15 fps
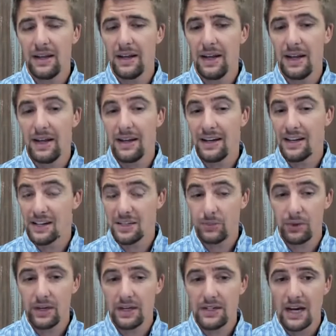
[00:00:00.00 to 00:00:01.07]
And in the
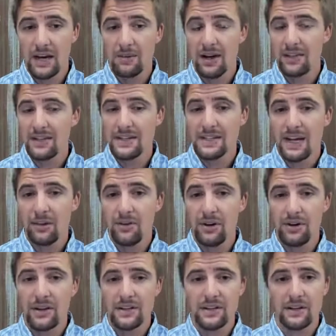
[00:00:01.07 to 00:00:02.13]
springtime, not this time of
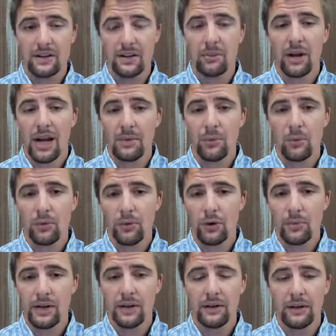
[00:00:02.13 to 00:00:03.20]
year necessarily, but
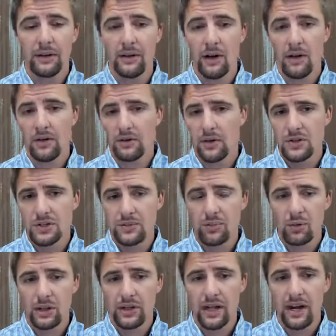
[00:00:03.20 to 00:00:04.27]
hypothermia. So
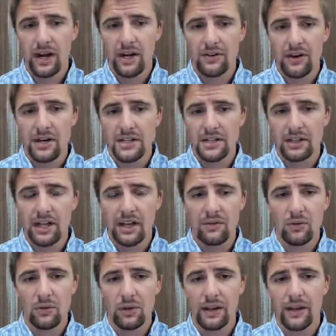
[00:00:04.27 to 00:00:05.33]
supporting that hydration
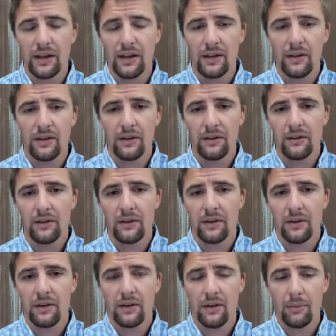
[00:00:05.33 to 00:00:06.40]
level and
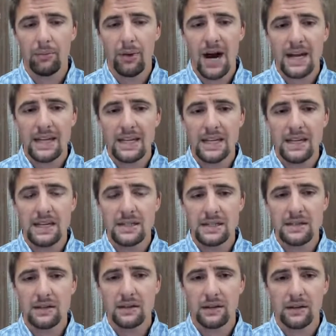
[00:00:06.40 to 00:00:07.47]
the body
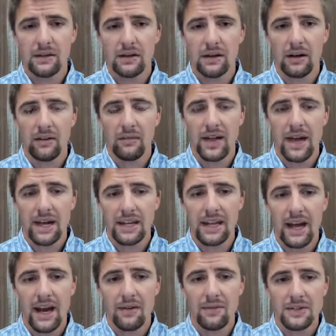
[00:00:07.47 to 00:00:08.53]
heat of that
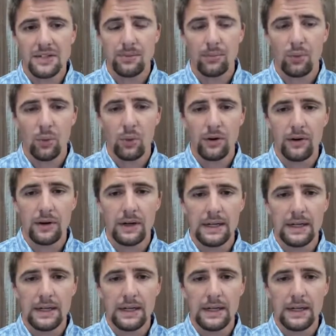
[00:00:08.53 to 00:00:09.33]
calf is important.